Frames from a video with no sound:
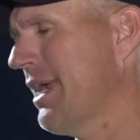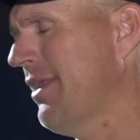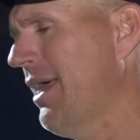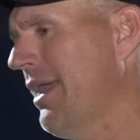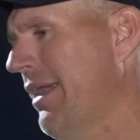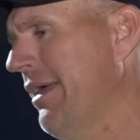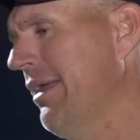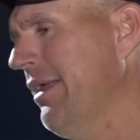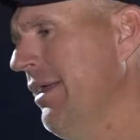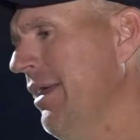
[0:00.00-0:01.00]
And then
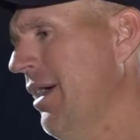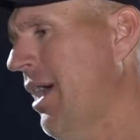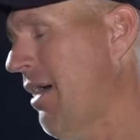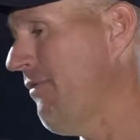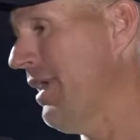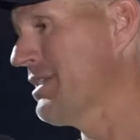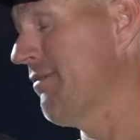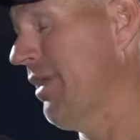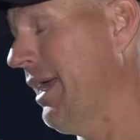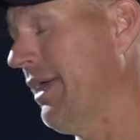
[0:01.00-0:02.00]

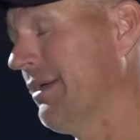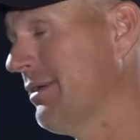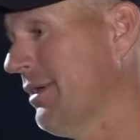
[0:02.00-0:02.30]
offensively,